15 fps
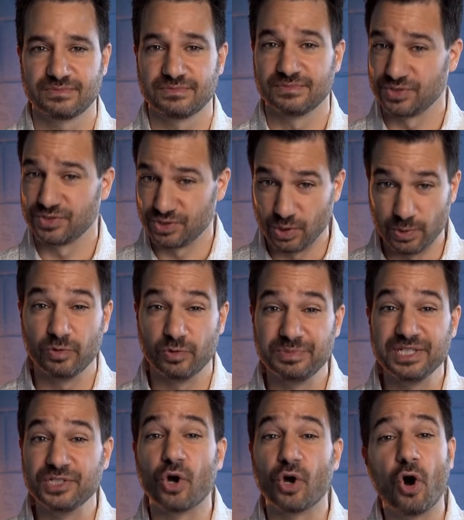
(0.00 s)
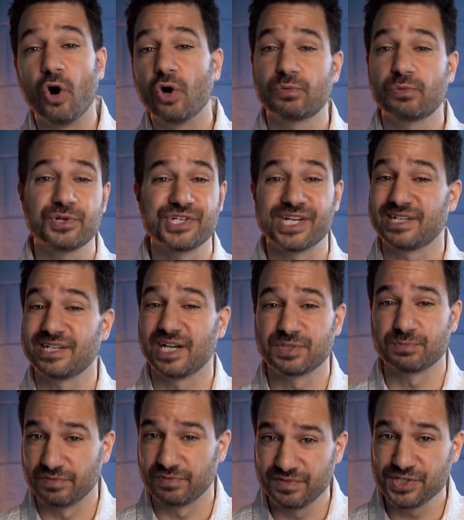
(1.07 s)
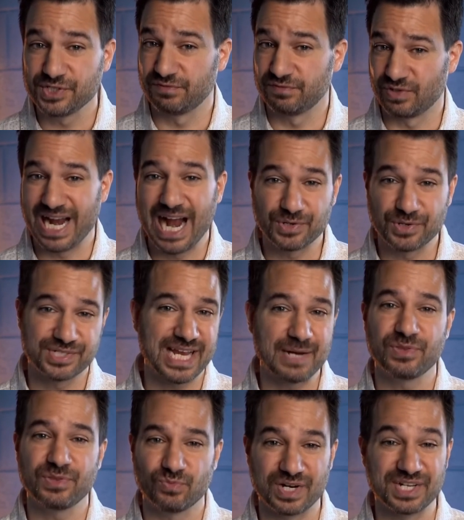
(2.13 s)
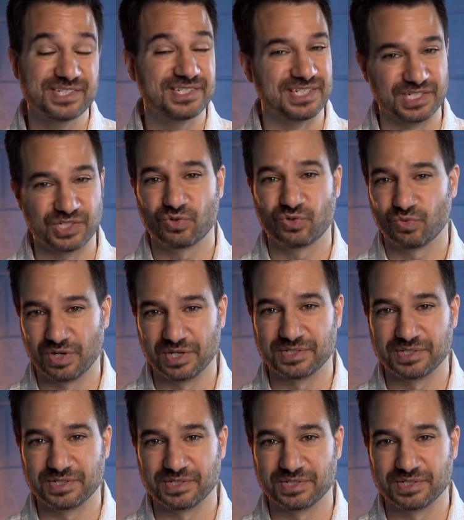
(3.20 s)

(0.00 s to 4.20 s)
So it will be to all who reject God's provision for our Sabbath rest in Christ.